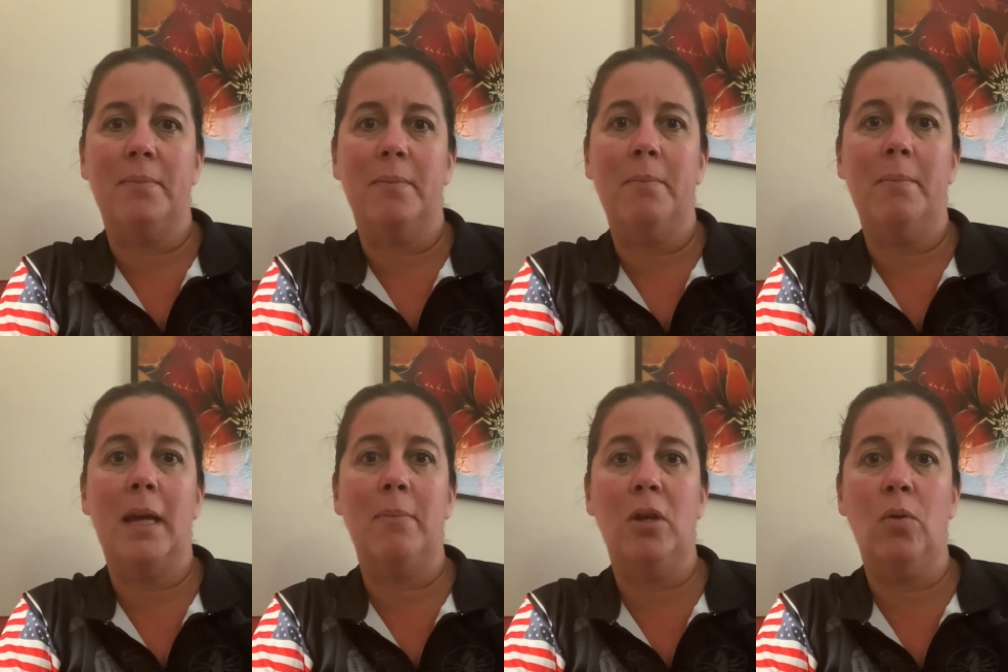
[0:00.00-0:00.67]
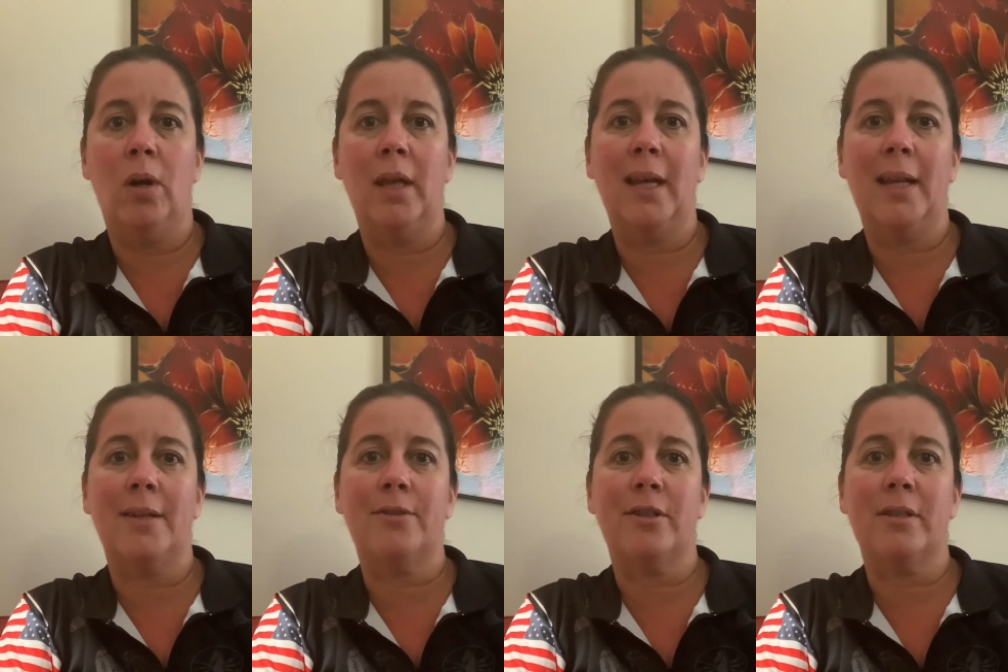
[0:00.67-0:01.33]
Maybe you want to get
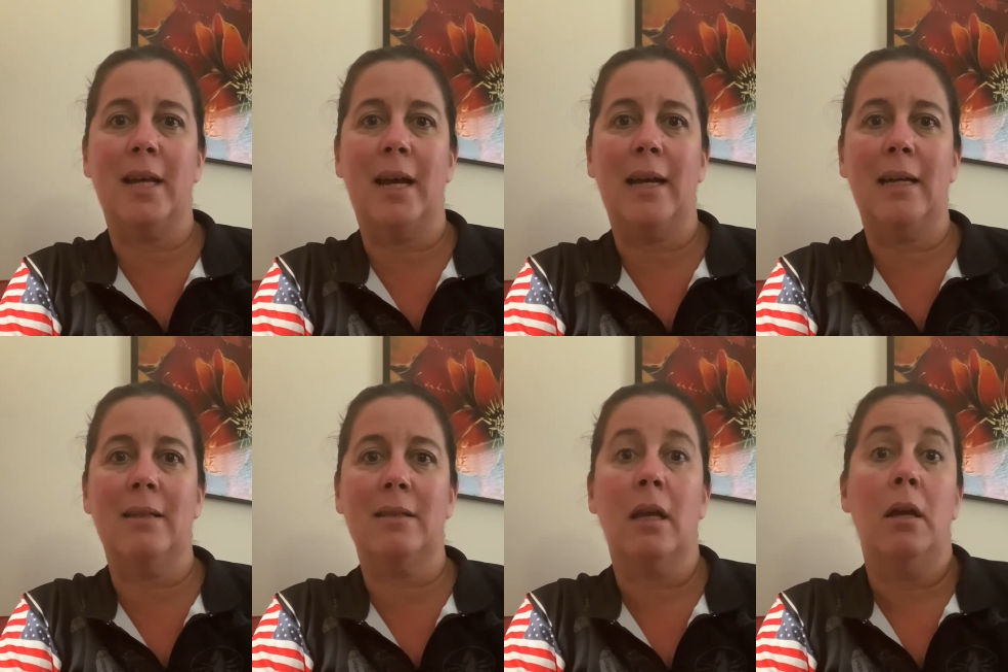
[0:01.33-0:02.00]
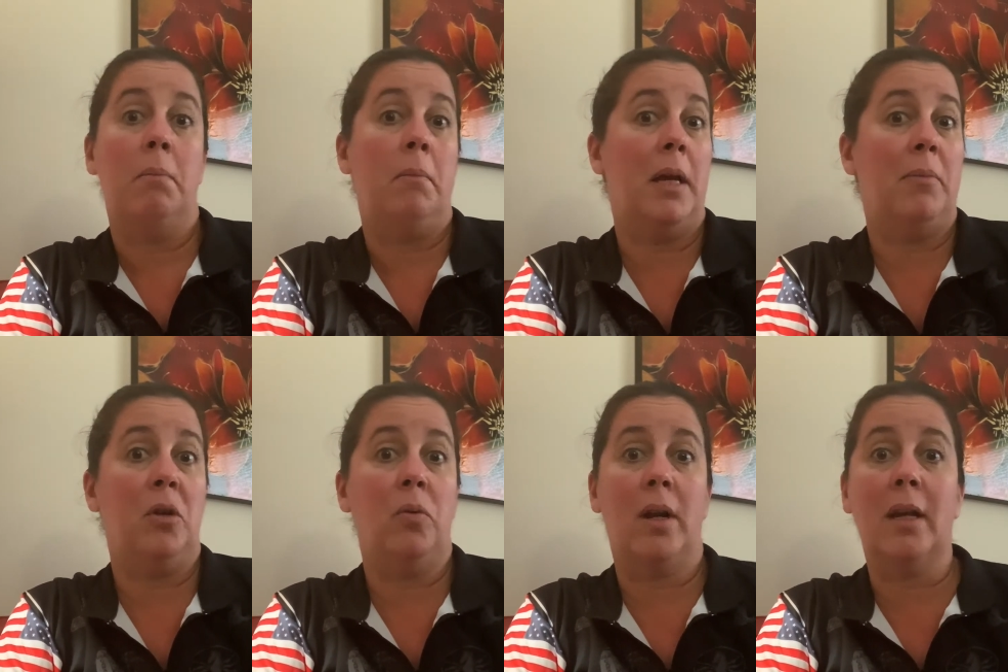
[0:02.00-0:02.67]
exercise. Maybe
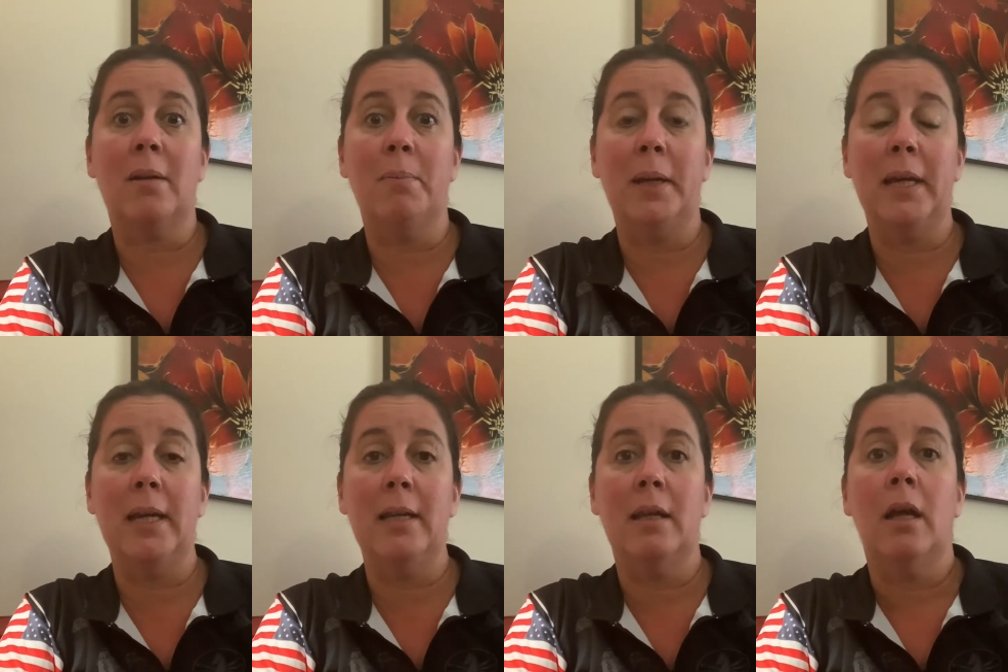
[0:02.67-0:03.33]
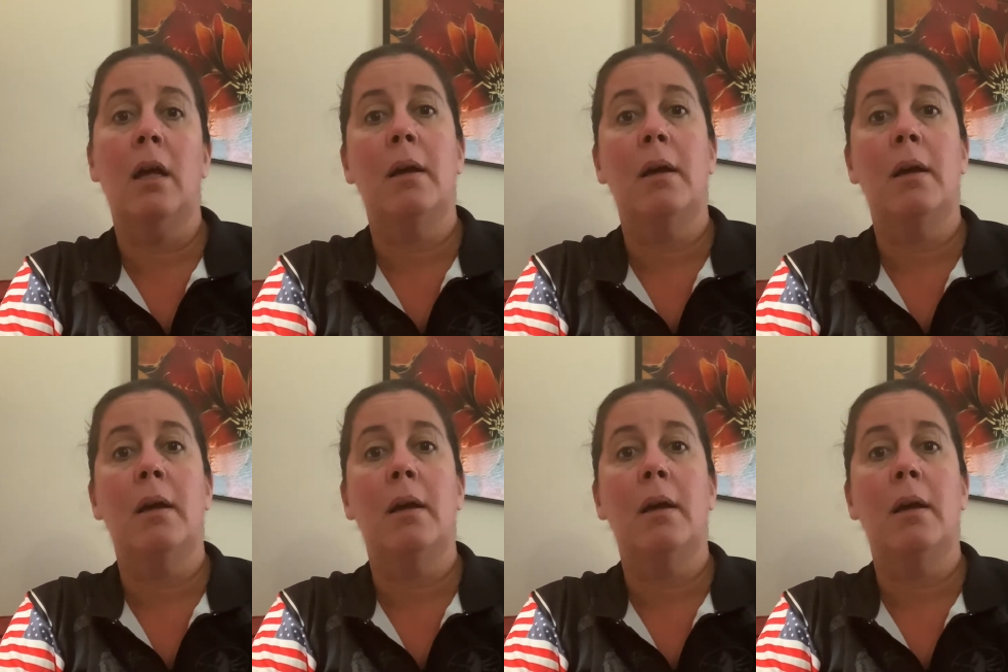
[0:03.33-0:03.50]
you want to compete.